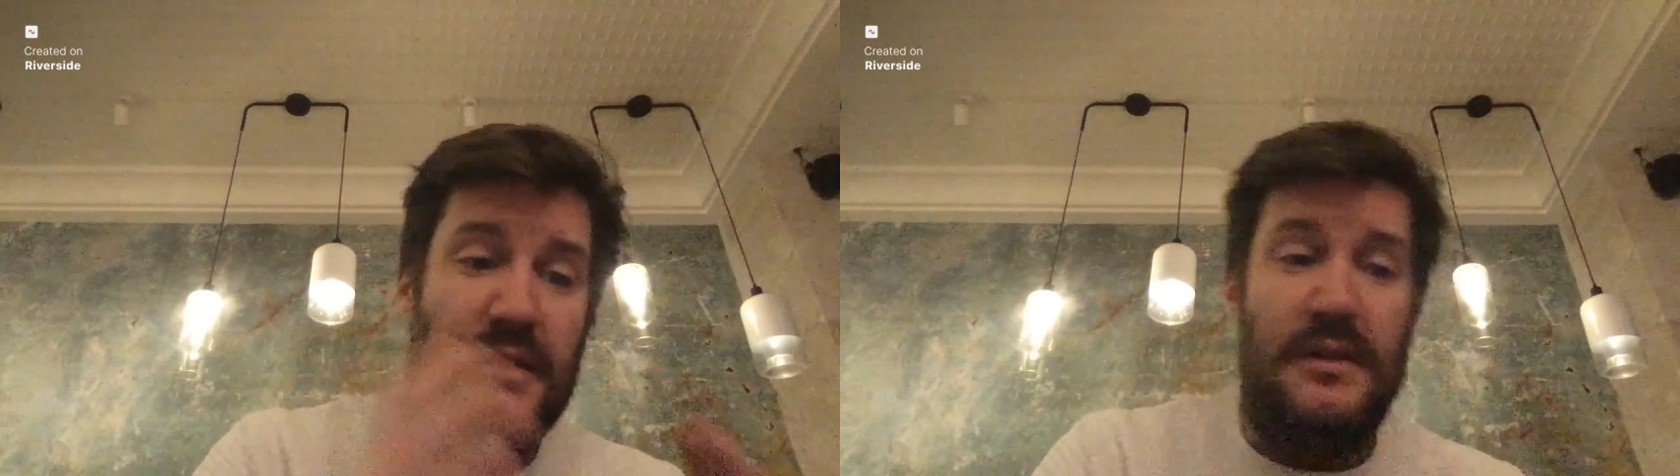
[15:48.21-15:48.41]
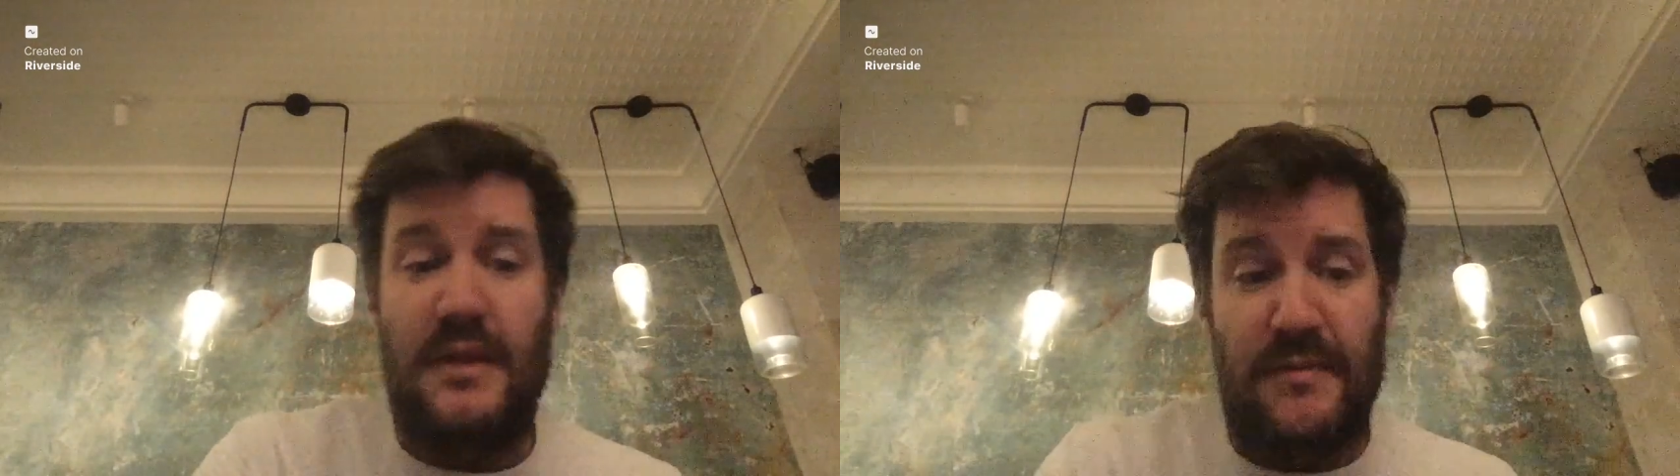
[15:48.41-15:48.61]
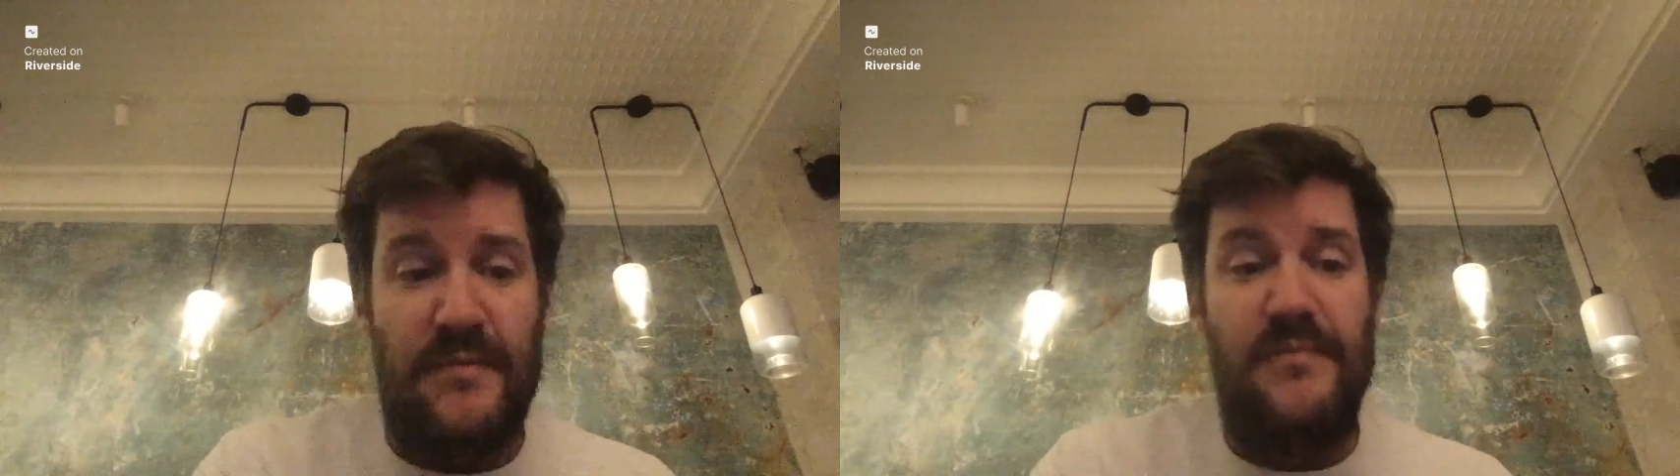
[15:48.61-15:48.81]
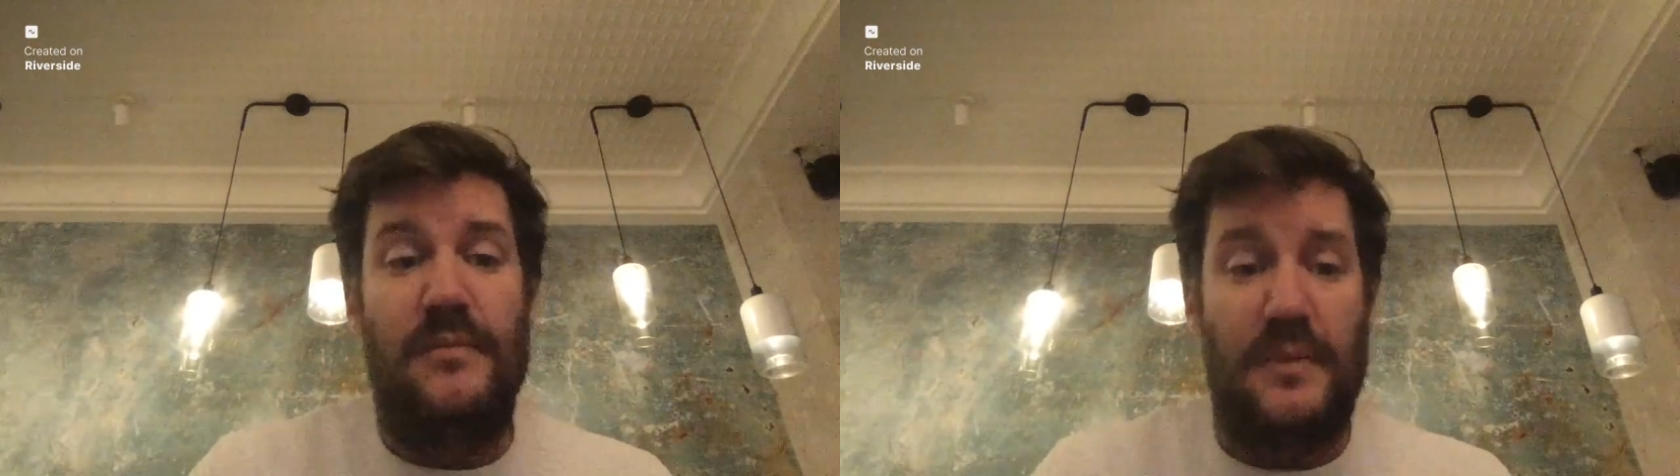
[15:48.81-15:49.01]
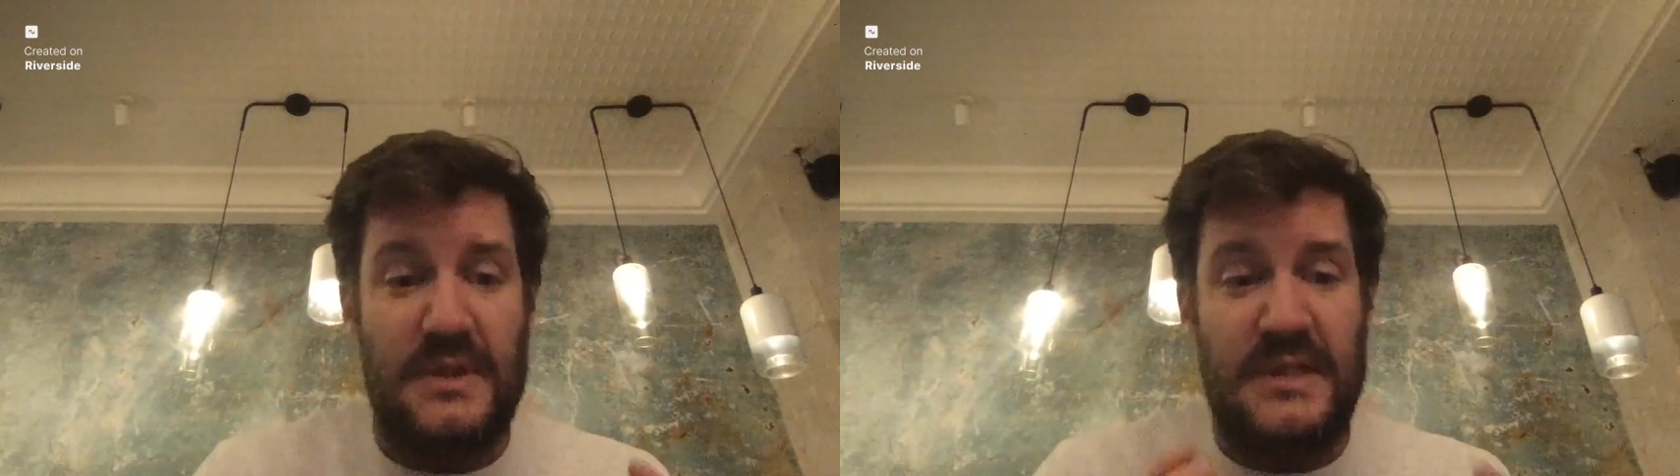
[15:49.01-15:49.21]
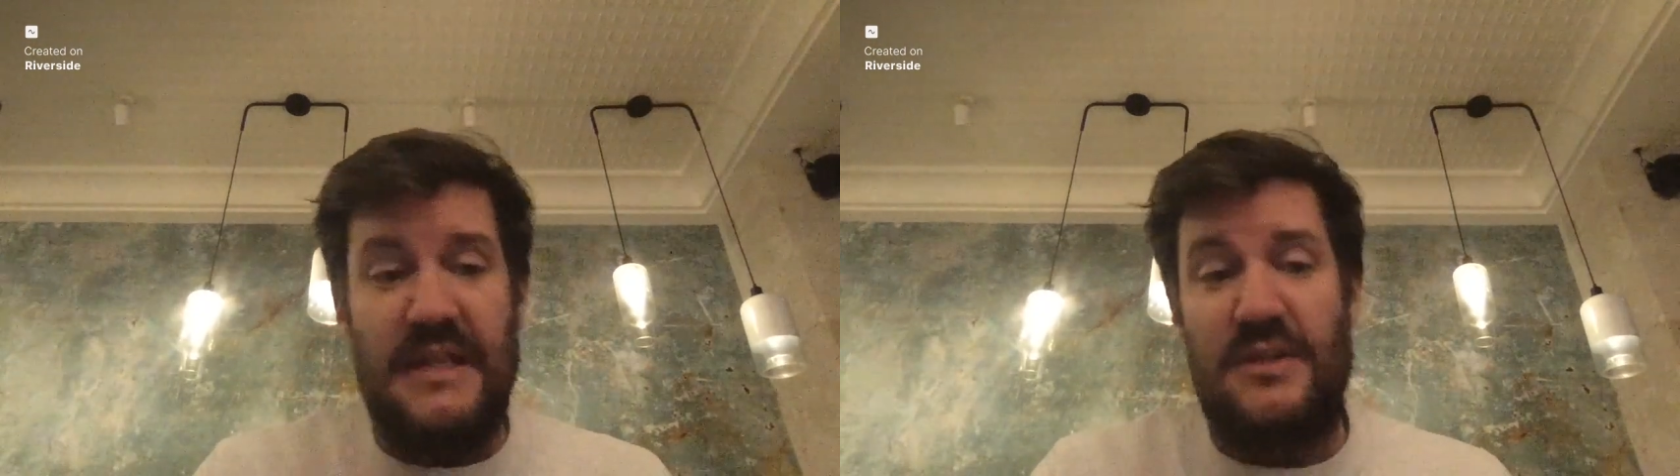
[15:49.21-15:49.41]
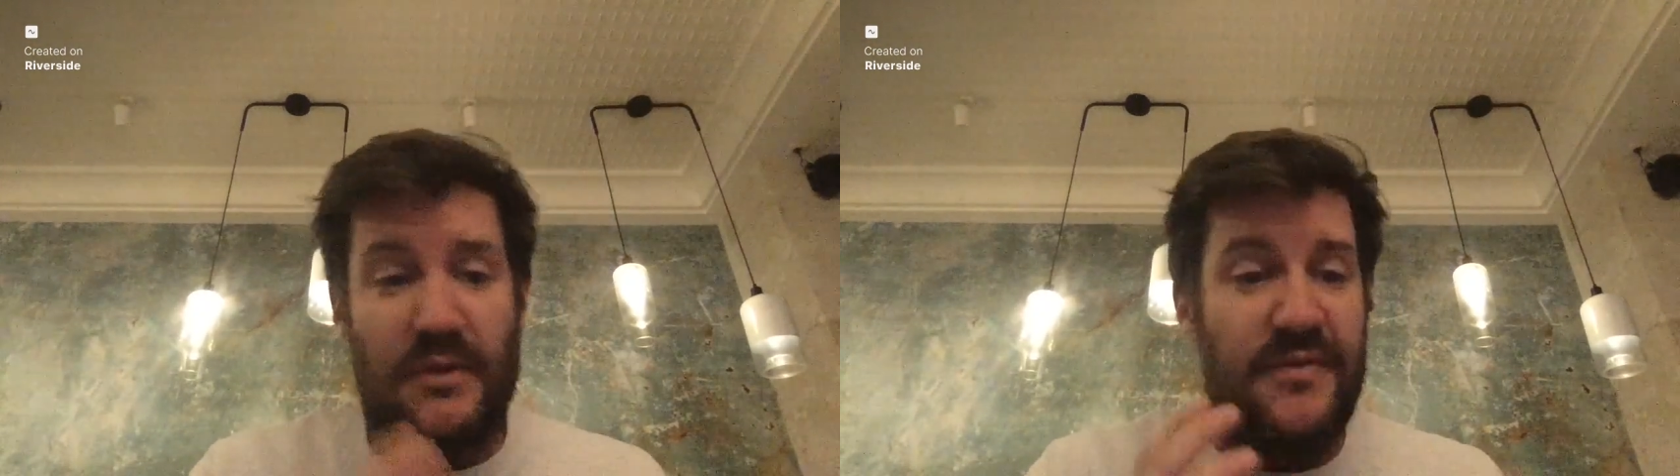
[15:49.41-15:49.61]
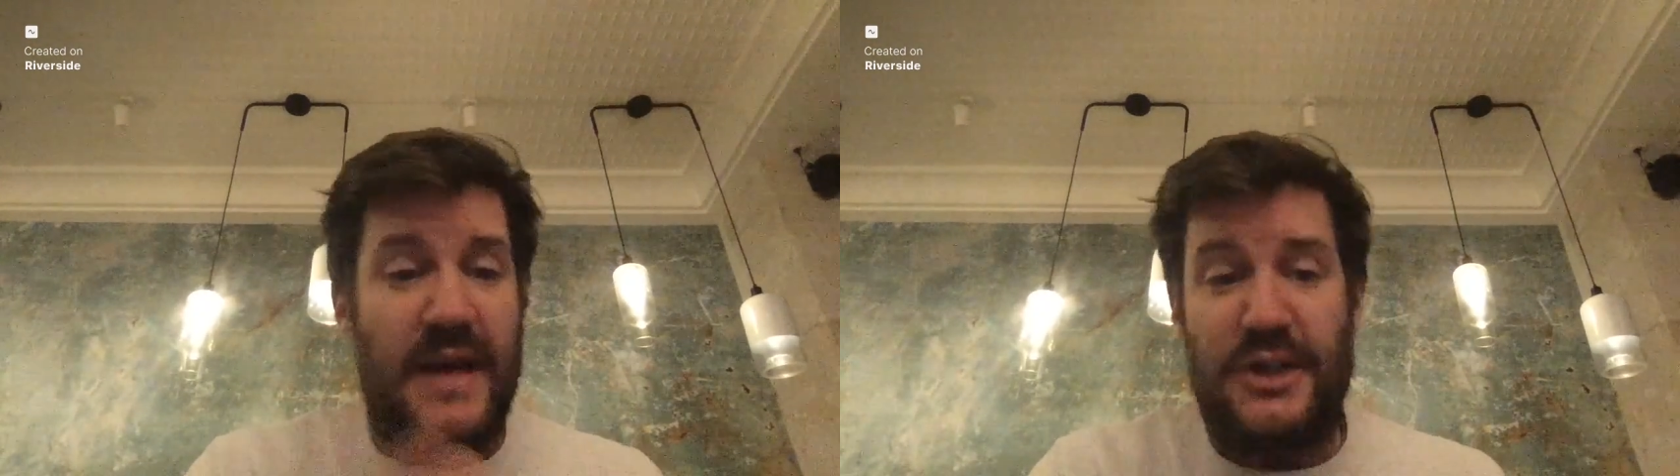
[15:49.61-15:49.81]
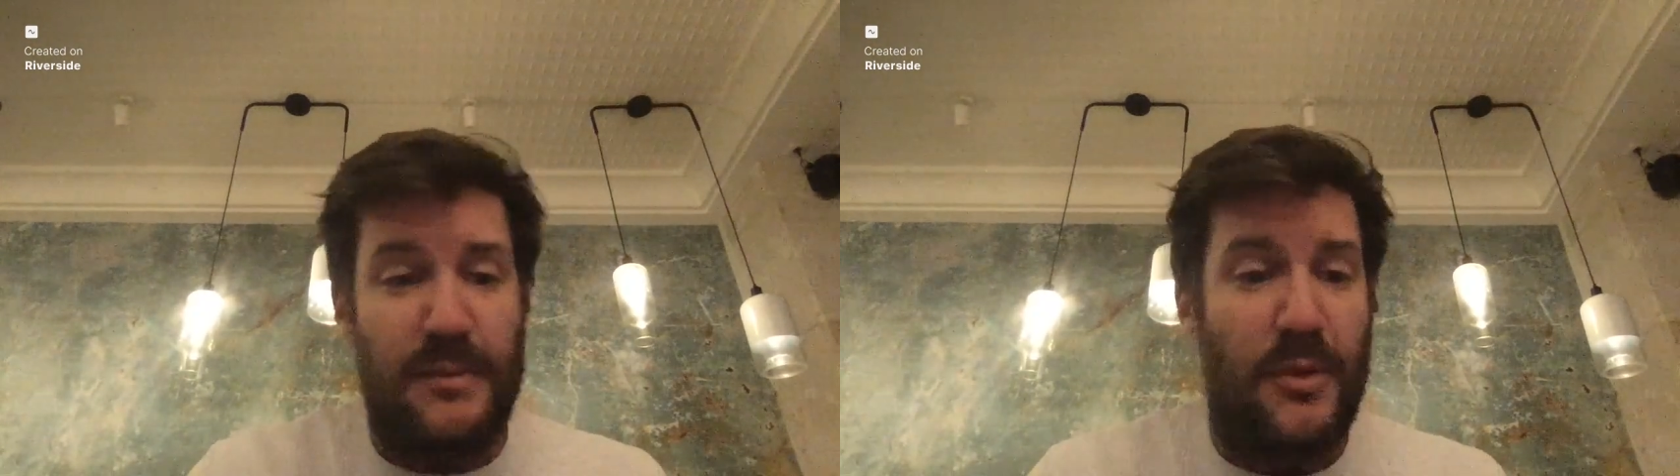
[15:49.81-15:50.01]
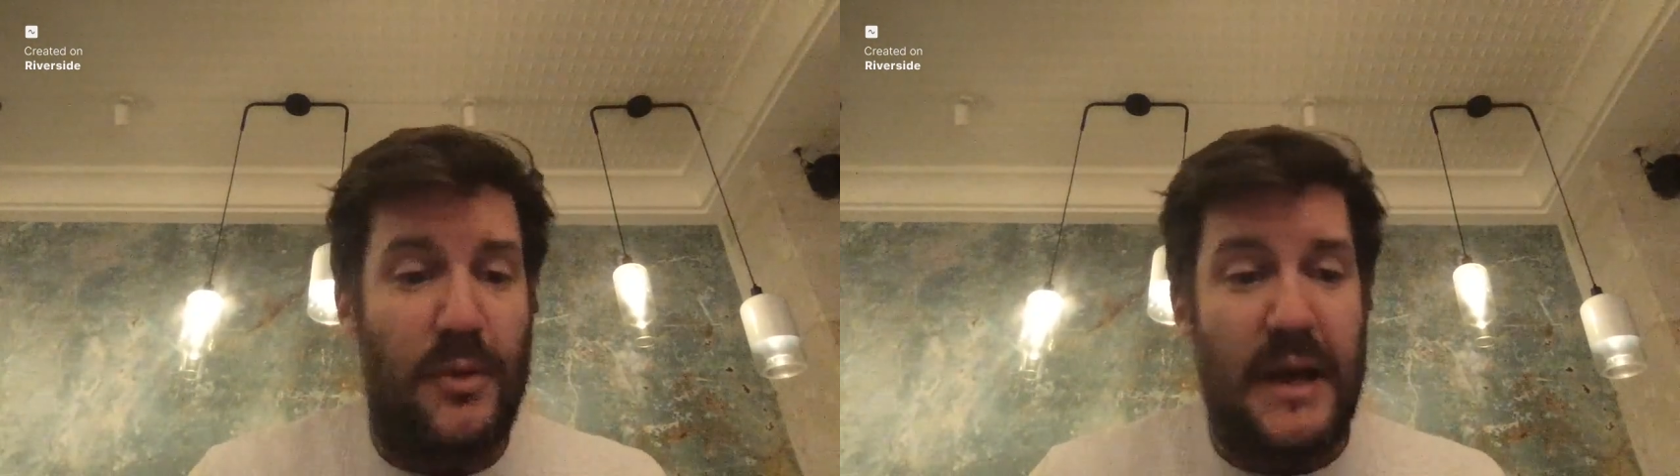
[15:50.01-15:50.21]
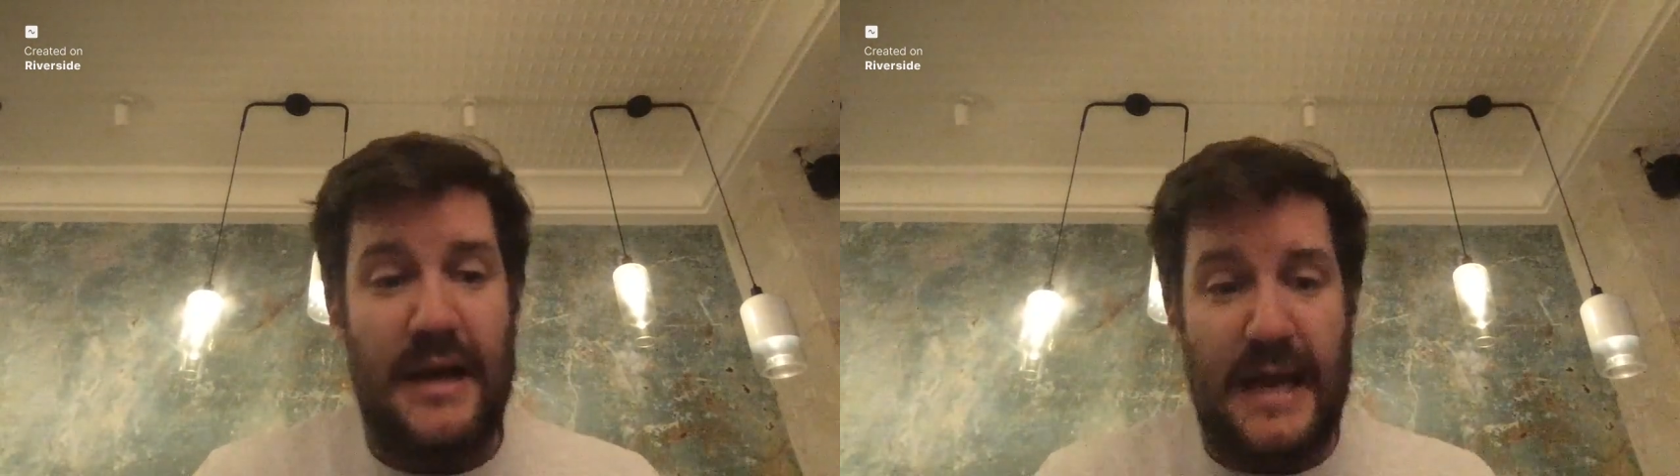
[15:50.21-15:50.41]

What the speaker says: the seasonal vegetable